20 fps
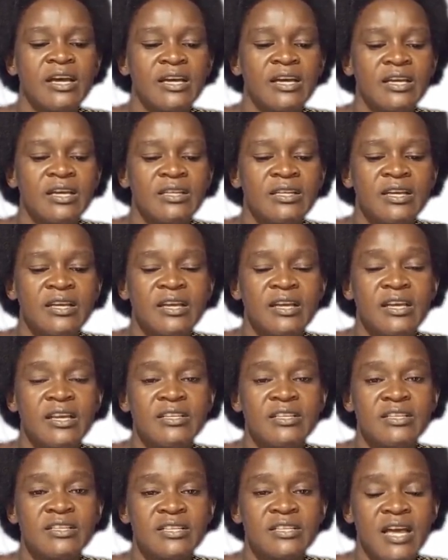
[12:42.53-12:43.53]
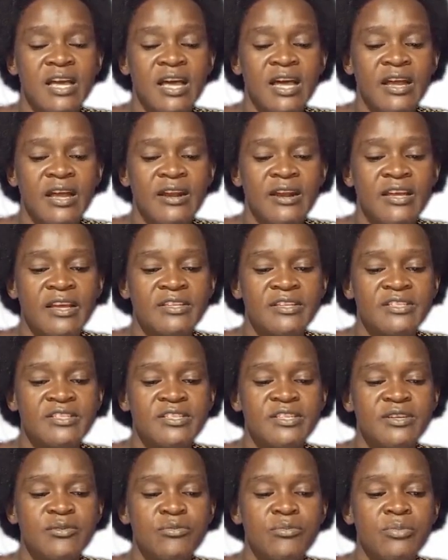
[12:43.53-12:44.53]
The cages are
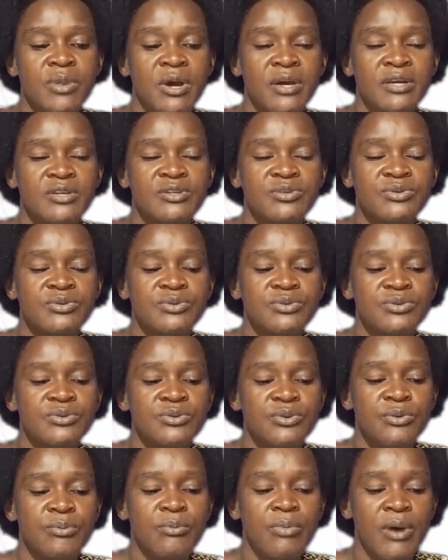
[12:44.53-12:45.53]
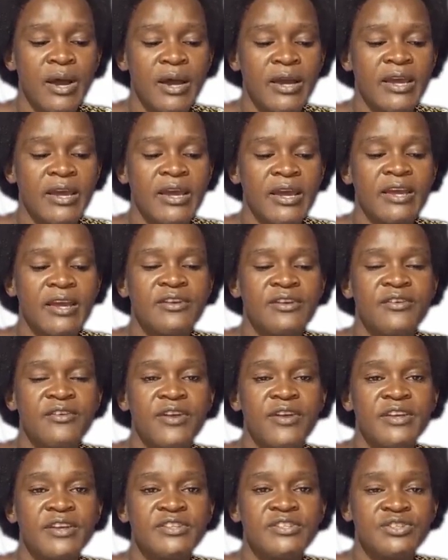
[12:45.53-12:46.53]
arranged back to back and
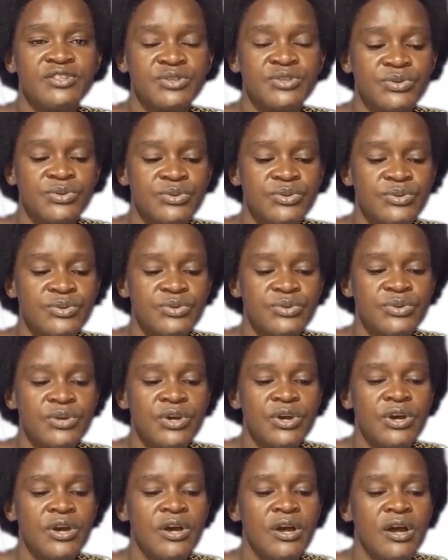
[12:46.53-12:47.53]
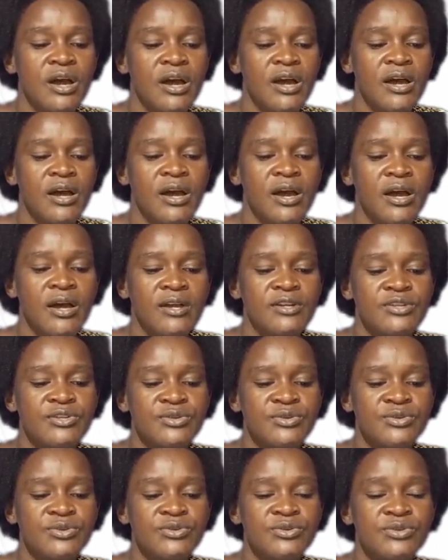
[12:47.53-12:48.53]
raised 2
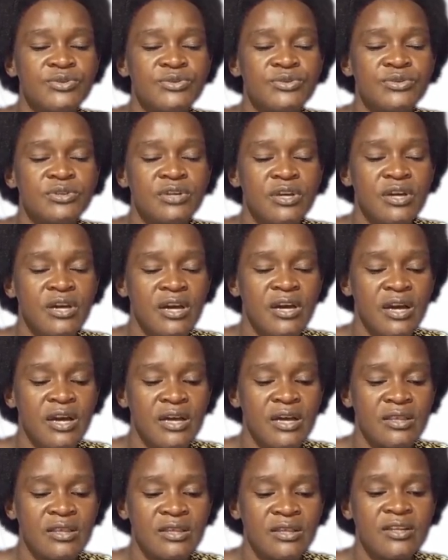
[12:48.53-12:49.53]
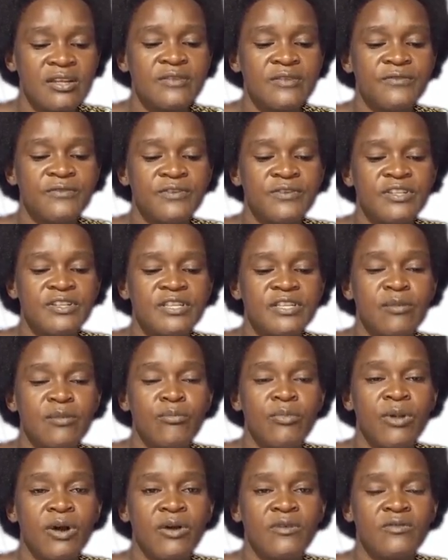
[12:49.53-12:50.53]
to 3 feet
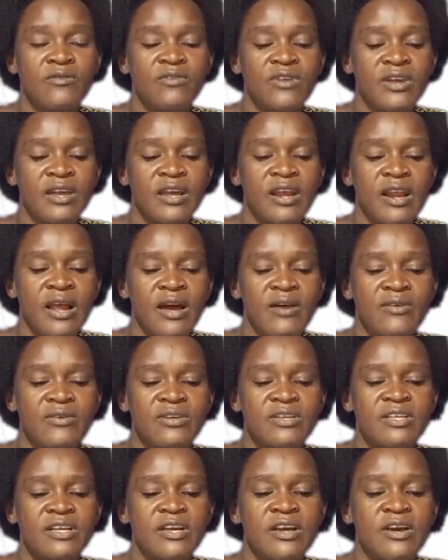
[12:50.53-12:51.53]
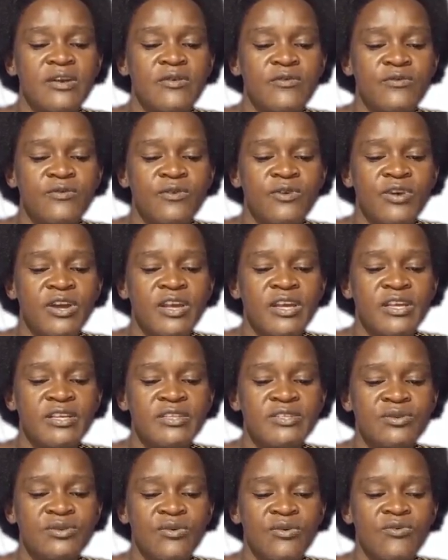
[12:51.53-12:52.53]
above the ground for
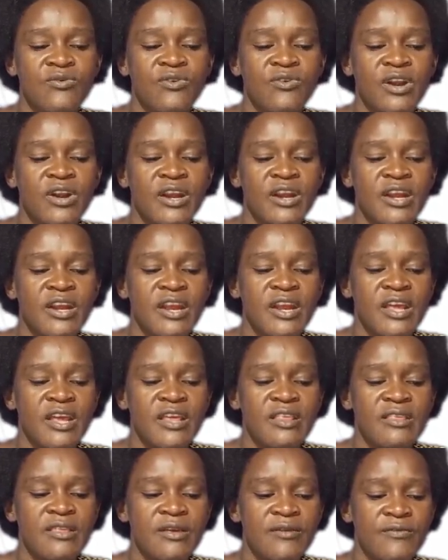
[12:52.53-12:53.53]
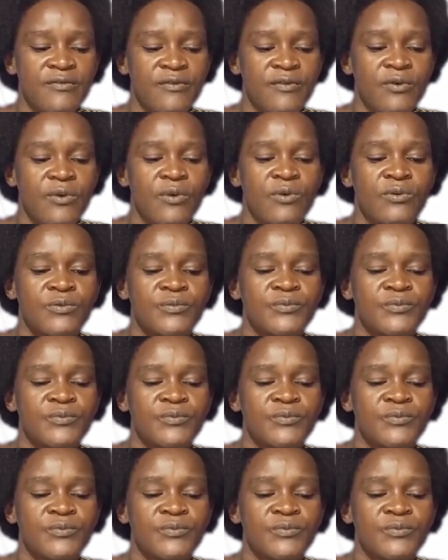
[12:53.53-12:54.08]
ease of cleaning the floor.